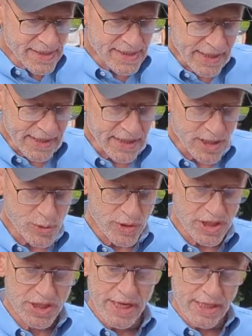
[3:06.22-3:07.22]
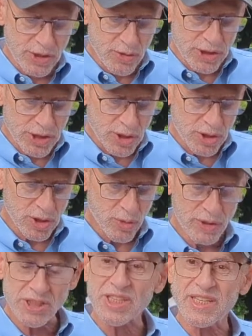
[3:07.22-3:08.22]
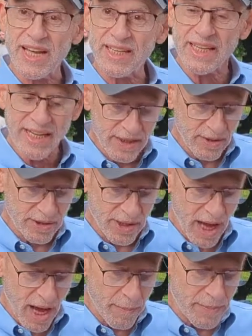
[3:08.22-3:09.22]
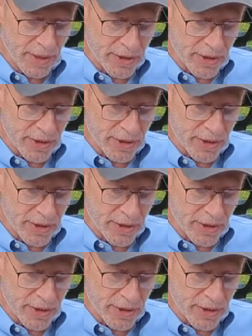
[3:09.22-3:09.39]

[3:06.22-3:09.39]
denies a sickness was dangerous, which then